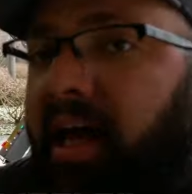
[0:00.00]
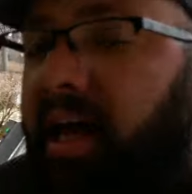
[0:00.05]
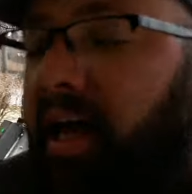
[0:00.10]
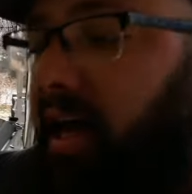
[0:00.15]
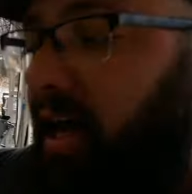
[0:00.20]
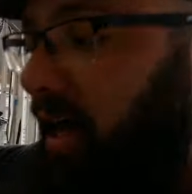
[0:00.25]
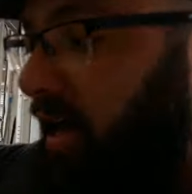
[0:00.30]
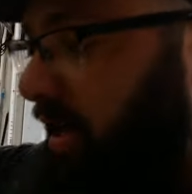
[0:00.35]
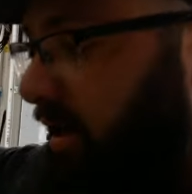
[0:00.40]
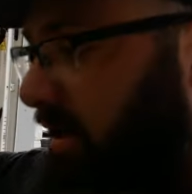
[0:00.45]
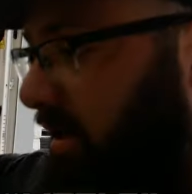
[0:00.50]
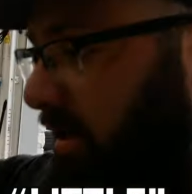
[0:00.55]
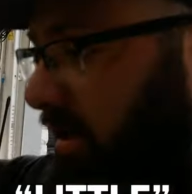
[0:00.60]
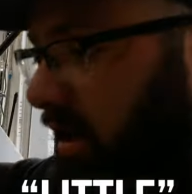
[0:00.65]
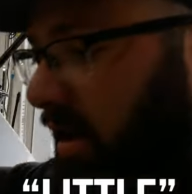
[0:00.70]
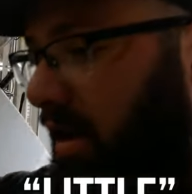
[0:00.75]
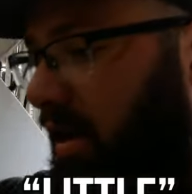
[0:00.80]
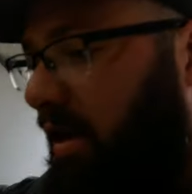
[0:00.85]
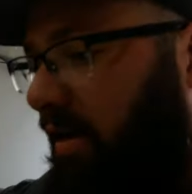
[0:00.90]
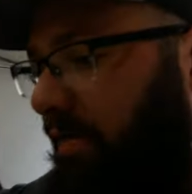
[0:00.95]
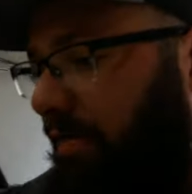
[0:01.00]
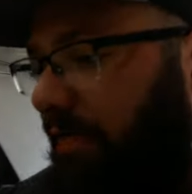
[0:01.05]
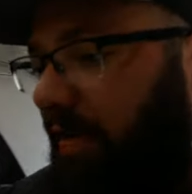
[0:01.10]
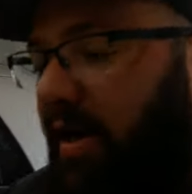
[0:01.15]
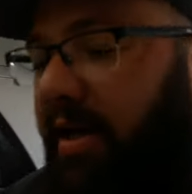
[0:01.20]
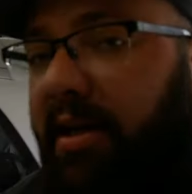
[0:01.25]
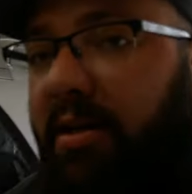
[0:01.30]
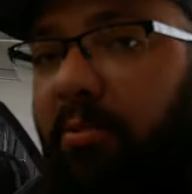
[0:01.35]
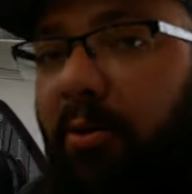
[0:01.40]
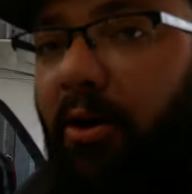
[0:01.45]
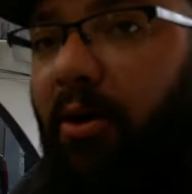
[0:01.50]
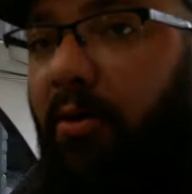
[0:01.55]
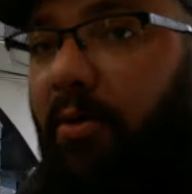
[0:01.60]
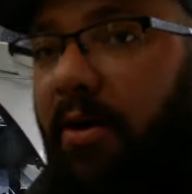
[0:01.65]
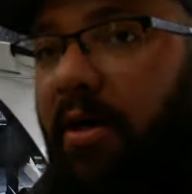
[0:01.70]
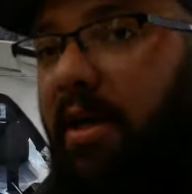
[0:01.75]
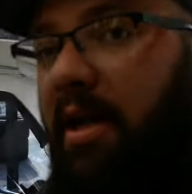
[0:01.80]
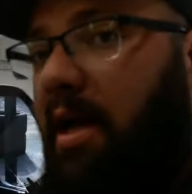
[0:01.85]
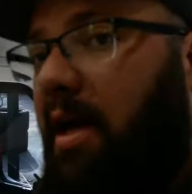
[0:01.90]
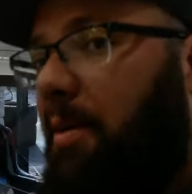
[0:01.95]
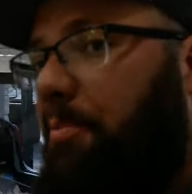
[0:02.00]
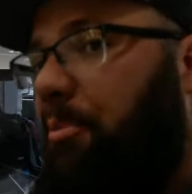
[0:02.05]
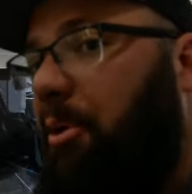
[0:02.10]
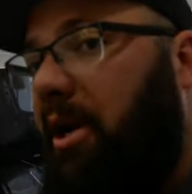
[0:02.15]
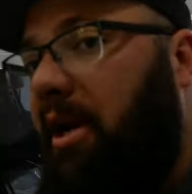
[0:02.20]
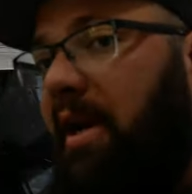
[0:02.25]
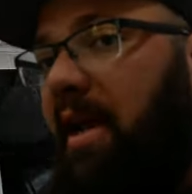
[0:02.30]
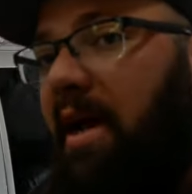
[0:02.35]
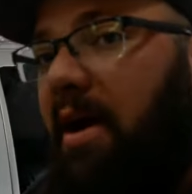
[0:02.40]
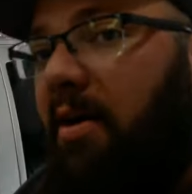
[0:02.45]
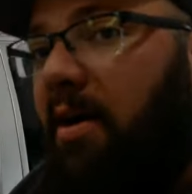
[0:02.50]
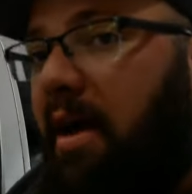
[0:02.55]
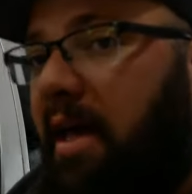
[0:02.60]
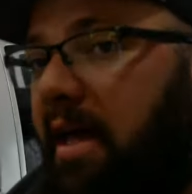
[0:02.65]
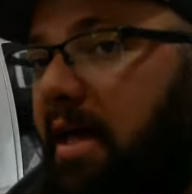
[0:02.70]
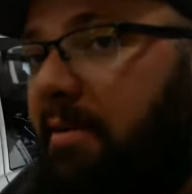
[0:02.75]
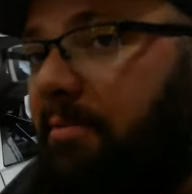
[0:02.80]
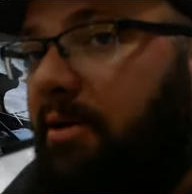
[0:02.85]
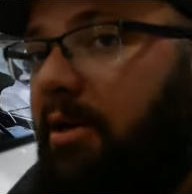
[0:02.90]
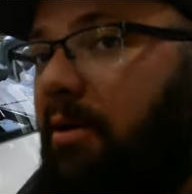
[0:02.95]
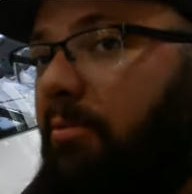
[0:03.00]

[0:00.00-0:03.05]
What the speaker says: and I finally bought one, but now I am